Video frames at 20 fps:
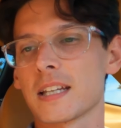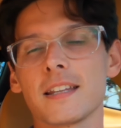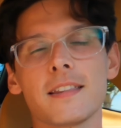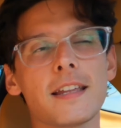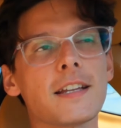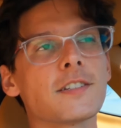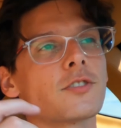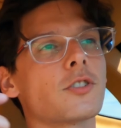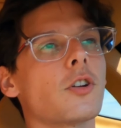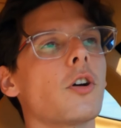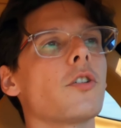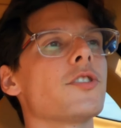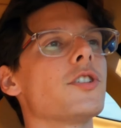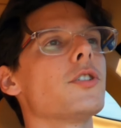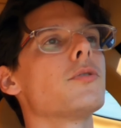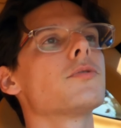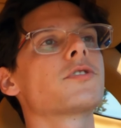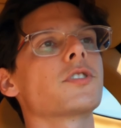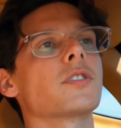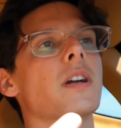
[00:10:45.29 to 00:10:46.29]
These are all
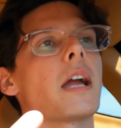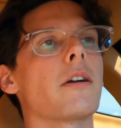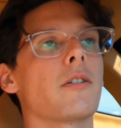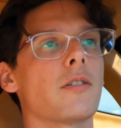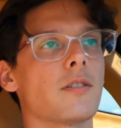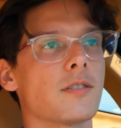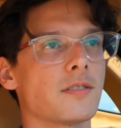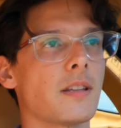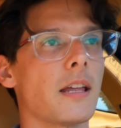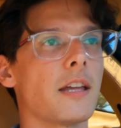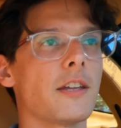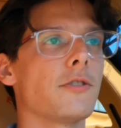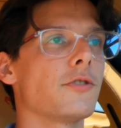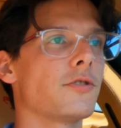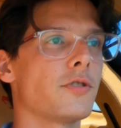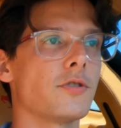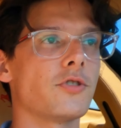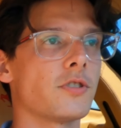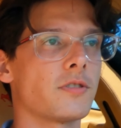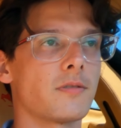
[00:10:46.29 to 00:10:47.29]
user errors that you
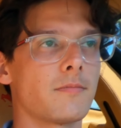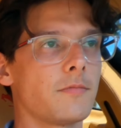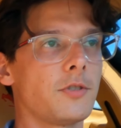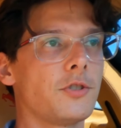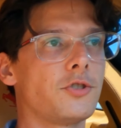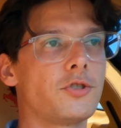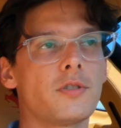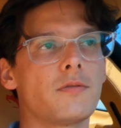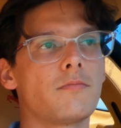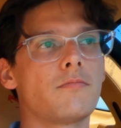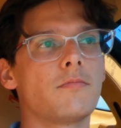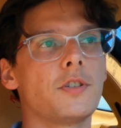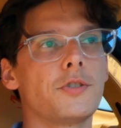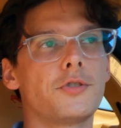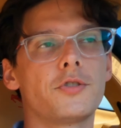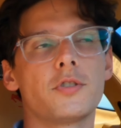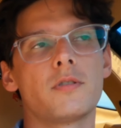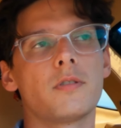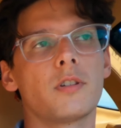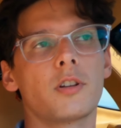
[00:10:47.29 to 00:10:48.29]

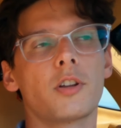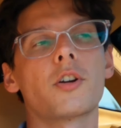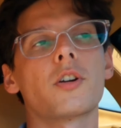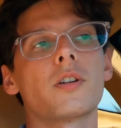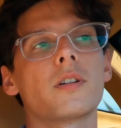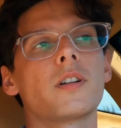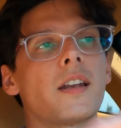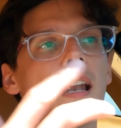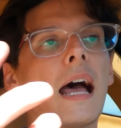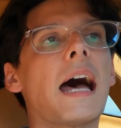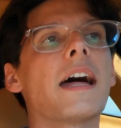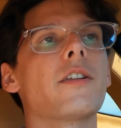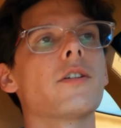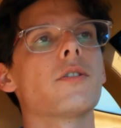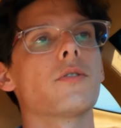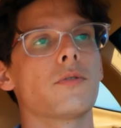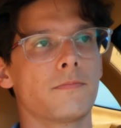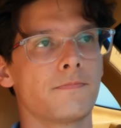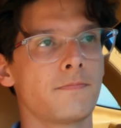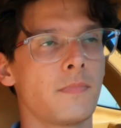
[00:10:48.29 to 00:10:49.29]
should learn to not
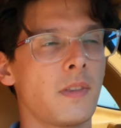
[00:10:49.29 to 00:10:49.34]
do.